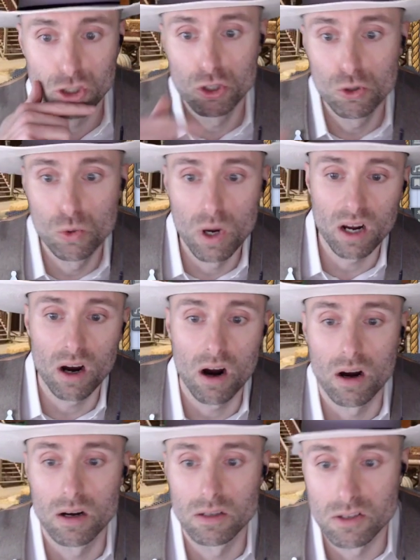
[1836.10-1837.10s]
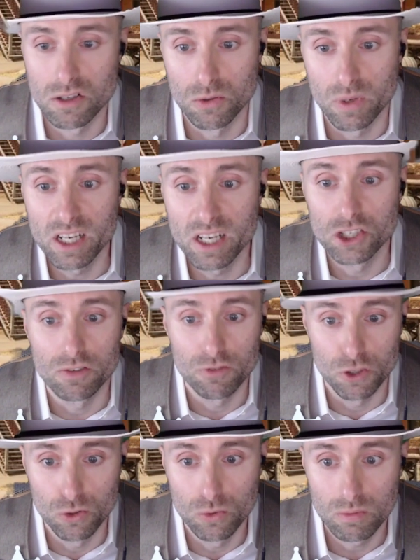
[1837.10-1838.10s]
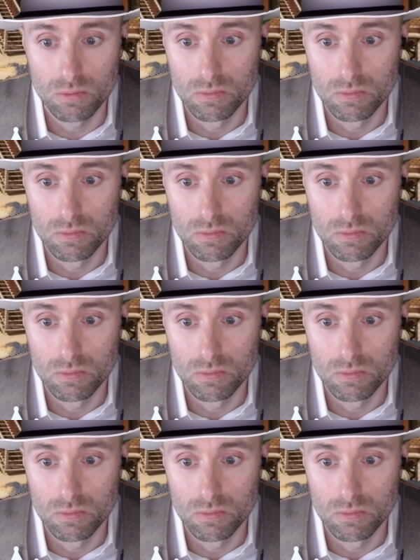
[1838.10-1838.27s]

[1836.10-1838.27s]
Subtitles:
2 cards to each of you.